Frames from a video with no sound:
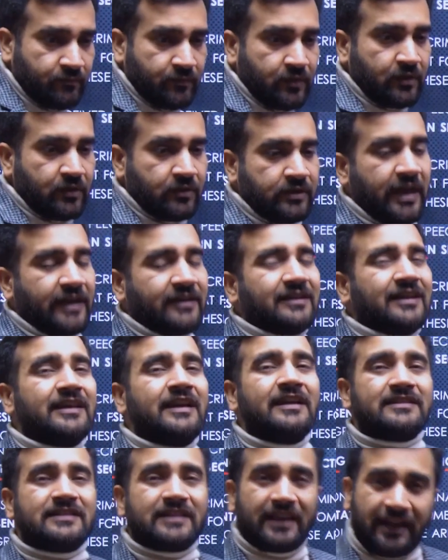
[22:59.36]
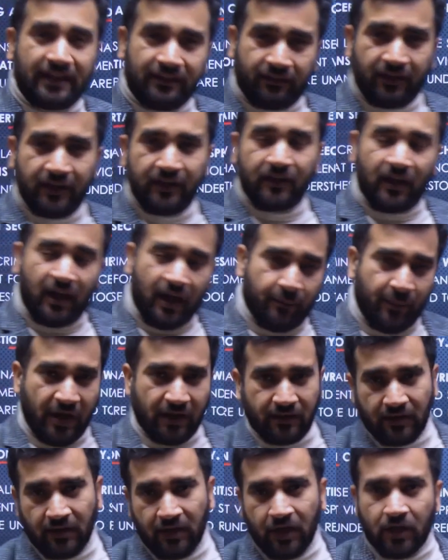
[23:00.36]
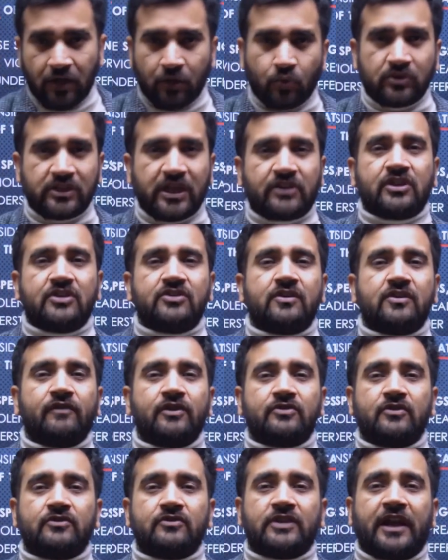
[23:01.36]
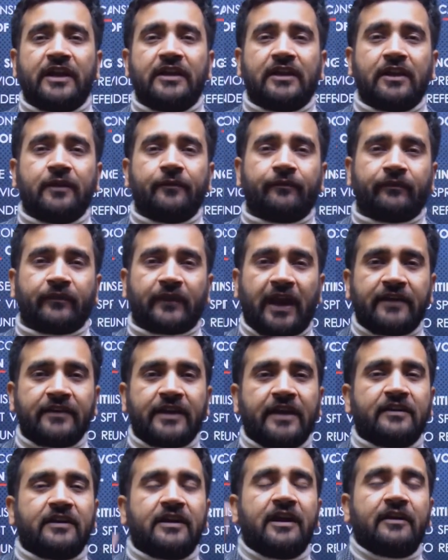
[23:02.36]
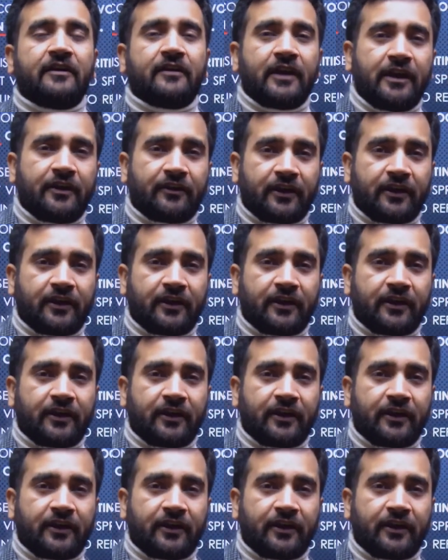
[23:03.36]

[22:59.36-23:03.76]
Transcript: That creates hatred among two sections of the society, and that hatred